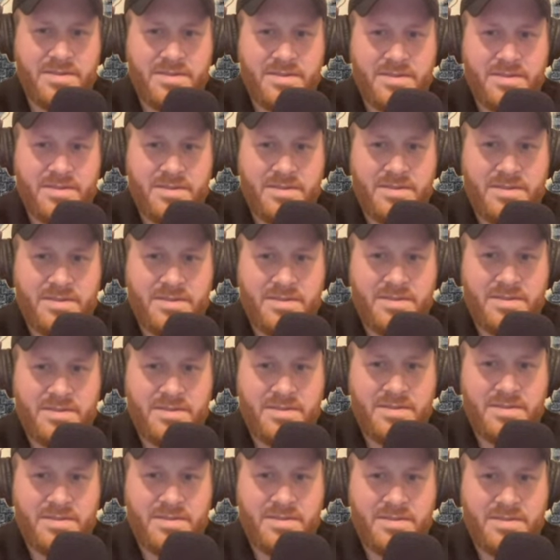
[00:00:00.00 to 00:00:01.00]

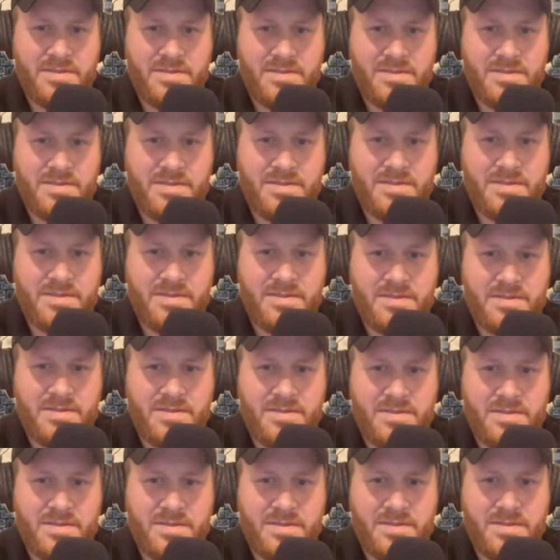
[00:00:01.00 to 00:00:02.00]

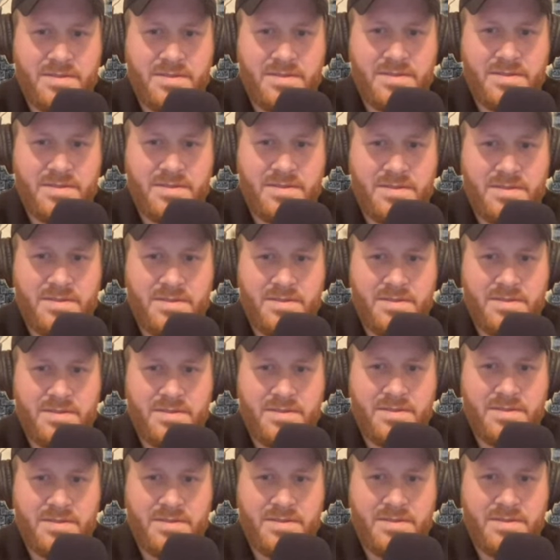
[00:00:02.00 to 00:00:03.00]

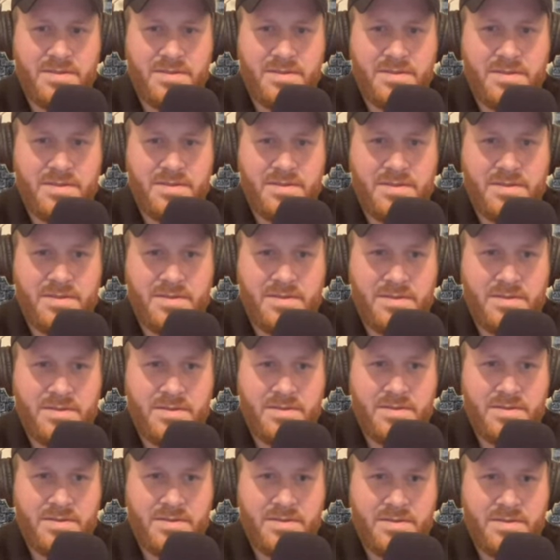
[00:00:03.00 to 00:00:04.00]

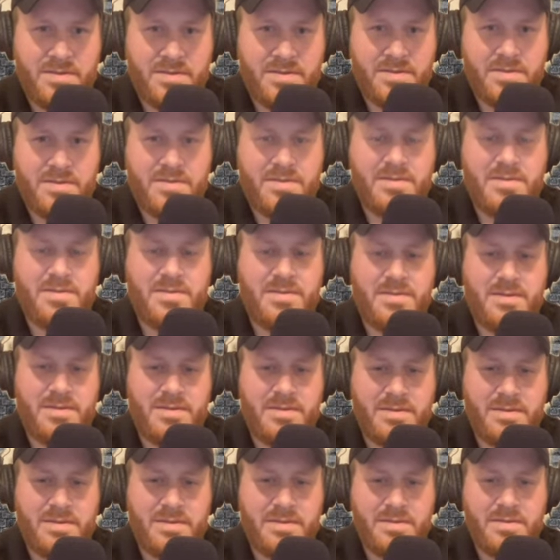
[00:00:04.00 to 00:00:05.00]

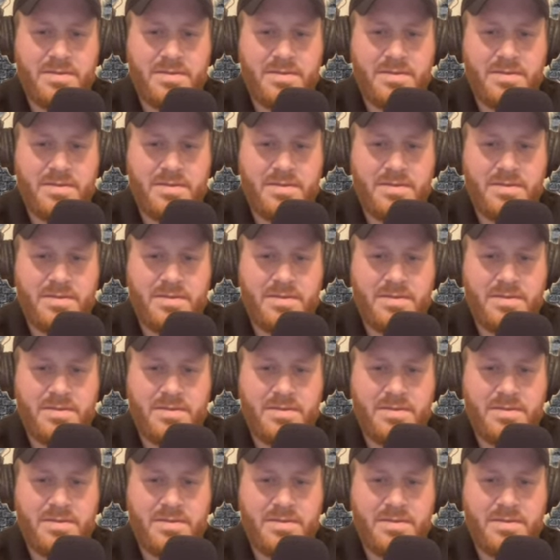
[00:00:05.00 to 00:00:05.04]
(not speaking)